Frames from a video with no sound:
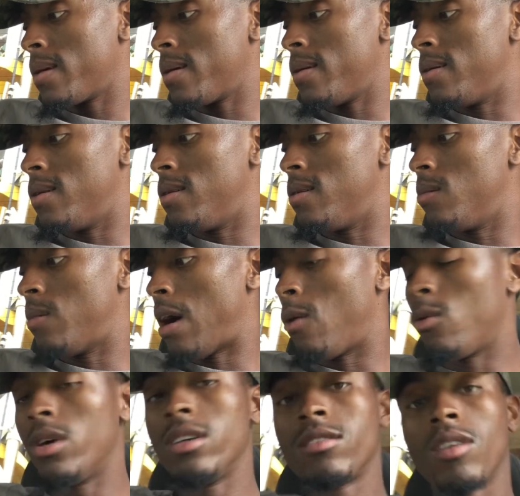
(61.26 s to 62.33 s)
Um, I
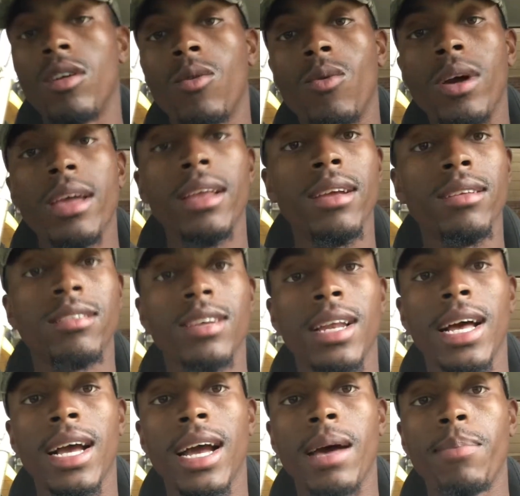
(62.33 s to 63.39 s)
was going to wait until
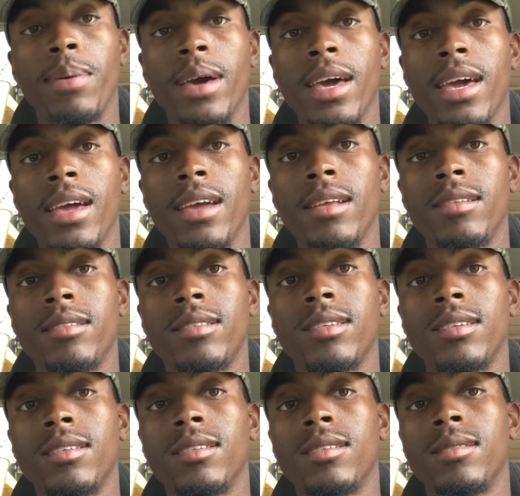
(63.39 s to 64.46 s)
I got paid
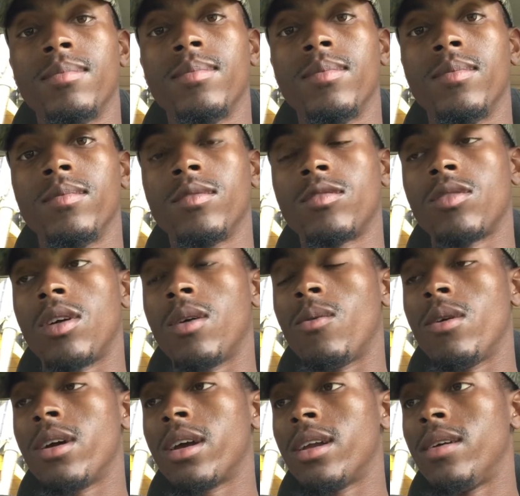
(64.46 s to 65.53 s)
to start
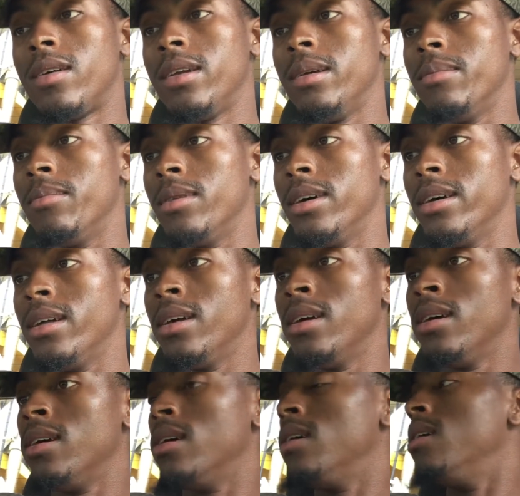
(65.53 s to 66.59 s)
working on it, but
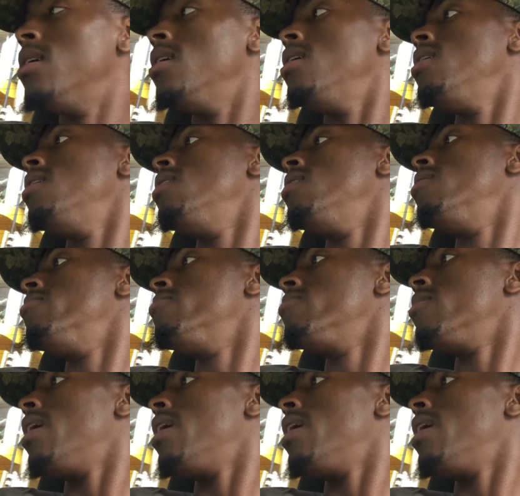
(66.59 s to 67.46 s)
um,